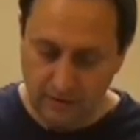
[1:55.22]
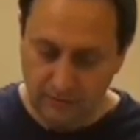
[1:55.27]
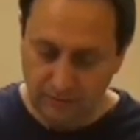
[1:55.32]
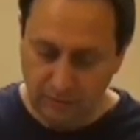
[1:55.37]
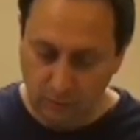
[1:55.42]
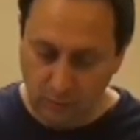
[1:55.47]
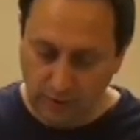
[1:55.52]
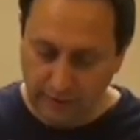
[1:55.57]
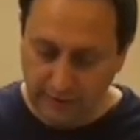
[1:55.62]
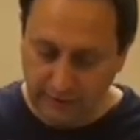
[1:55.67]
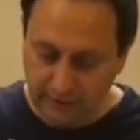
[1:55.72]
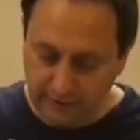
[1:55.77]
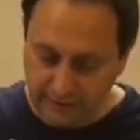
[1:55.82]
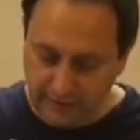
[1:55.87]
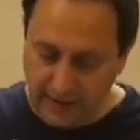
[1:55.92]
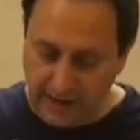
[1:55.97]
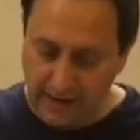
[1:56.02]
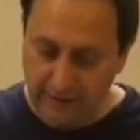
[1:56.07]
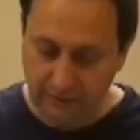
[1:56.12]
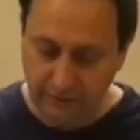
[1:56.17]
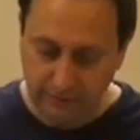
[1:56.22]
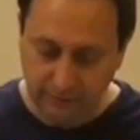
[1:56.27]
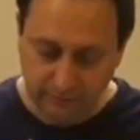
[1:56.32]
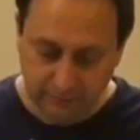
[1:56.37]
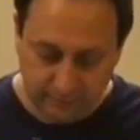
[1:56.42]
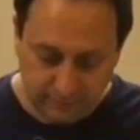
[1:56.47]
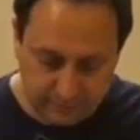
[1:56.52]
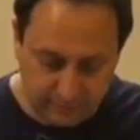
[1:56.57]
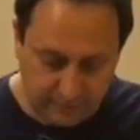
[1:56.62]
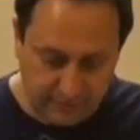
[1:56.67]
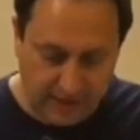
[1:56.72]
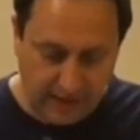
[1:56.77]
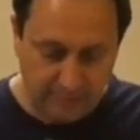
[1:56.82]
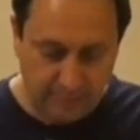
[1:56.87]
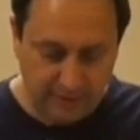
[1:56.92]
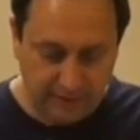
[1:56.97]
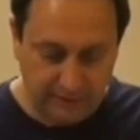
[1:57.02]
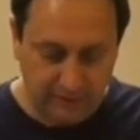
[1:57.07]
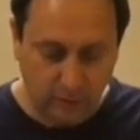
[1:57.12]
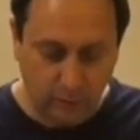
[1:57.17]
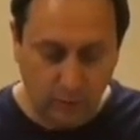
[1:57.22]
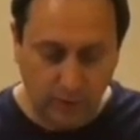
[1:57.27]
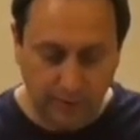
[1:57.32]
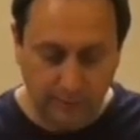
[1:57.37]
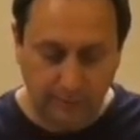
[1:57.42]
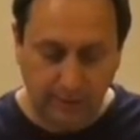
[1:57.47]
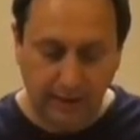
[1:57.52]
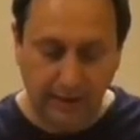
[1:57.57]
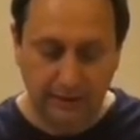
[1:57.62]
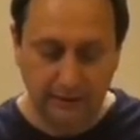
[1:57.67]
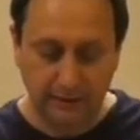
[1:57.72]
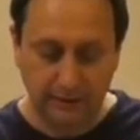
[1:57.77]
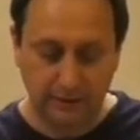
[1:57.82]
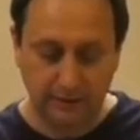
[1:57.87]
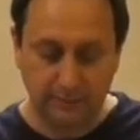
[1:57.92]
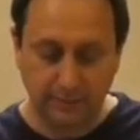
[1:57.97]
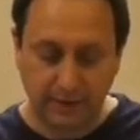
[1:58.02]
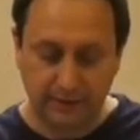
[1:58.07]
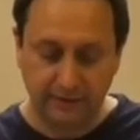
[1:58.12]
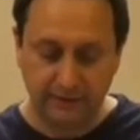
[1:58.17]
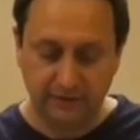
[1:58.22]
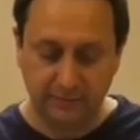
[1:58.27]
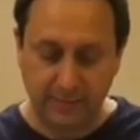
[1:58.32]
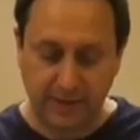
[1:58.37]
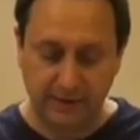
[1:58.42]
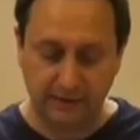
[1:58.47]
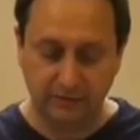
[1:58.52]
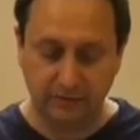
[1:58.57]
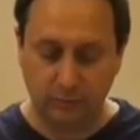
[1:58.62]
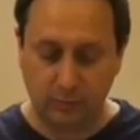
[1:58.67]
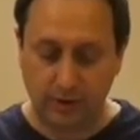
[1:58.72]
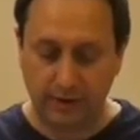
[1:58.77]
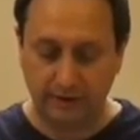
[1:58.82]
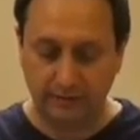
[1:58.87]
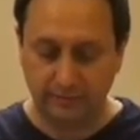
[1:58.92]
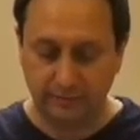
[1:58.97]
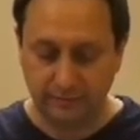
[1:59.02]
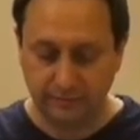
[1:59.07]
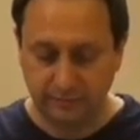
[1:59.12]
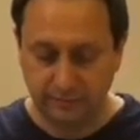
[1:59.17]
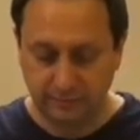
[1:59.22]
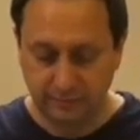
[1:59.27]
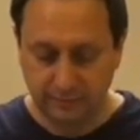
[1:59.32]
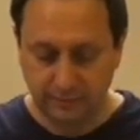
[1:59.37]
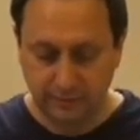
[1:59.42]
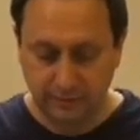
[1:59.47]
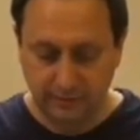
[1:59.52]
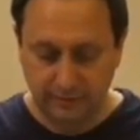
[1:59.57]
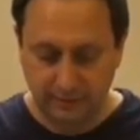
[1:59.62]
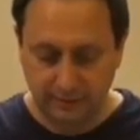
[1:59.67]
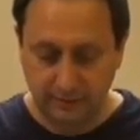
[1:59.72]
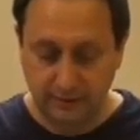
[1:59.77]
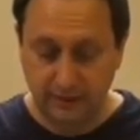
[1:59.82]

From what he could gather, that being the one piloted by this man's wife, the